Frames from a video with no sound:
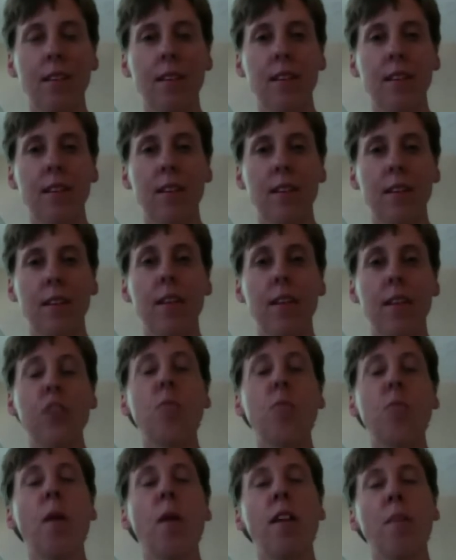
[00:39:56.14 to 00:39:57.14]
And you
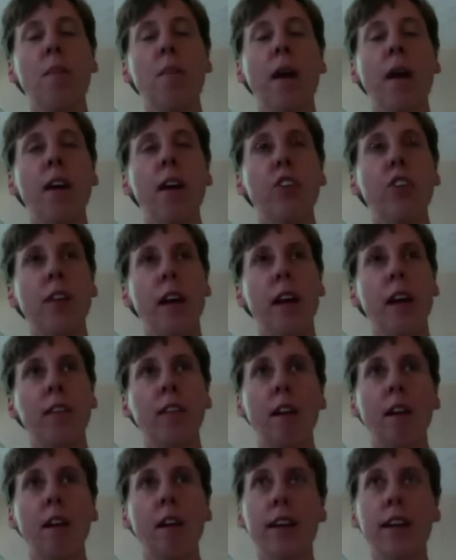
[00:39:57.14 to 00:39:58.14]
might imagine that
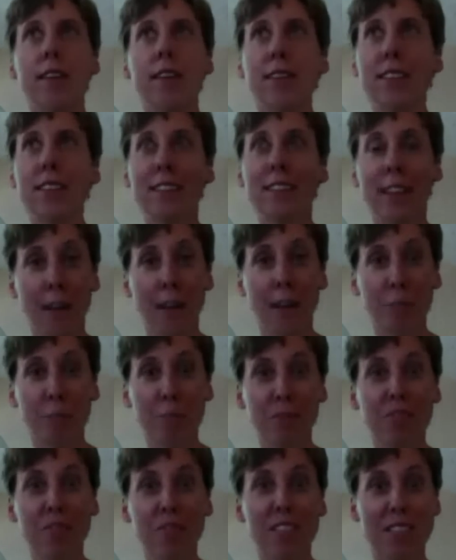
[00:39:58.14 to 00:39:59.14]
light that had
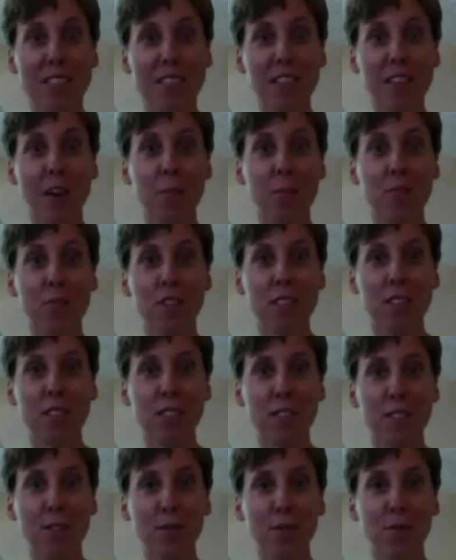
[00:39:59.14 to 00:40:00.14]
previously come just to
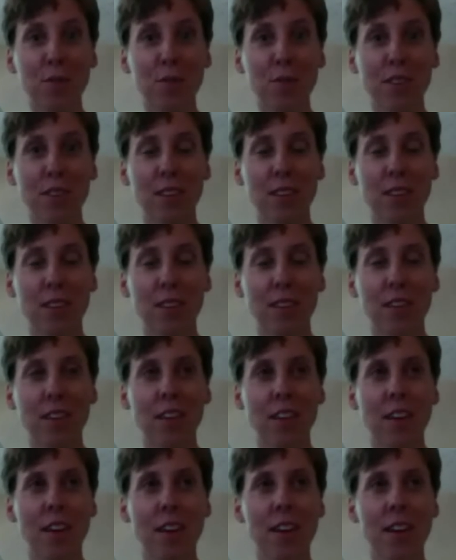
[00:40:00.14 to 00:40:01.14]
you,
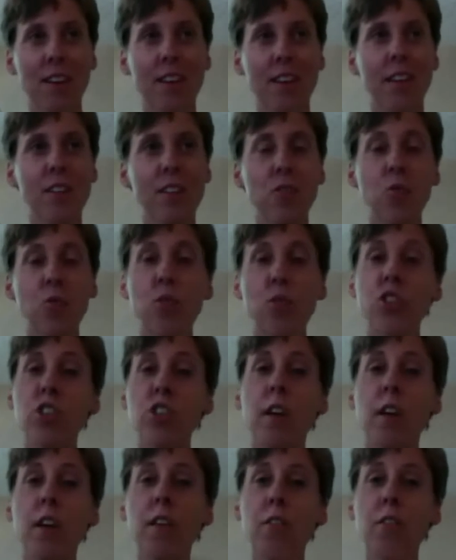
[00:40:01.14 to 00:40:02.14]
and then you
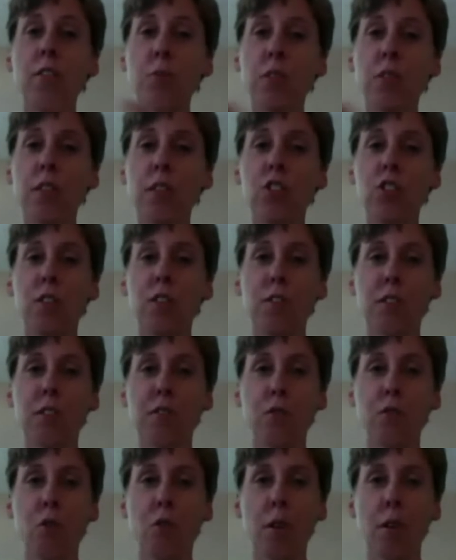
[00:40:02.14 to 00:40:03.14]
shared with each of
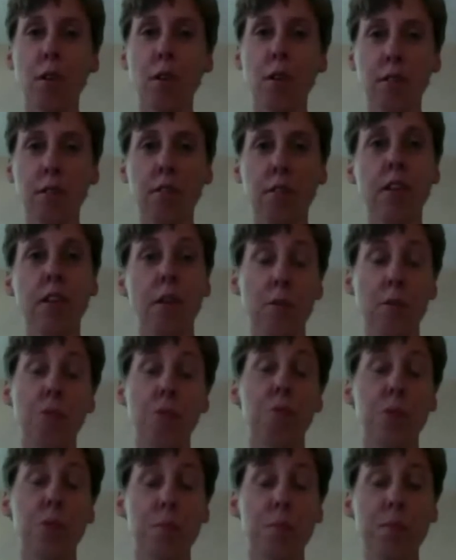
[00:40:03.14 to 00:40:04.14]
the other three
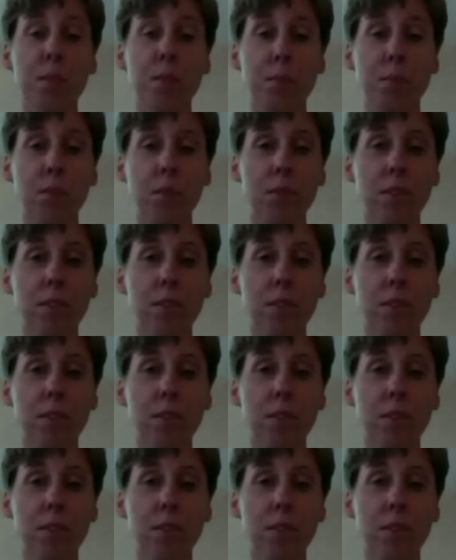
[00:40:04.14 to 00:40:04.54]
people.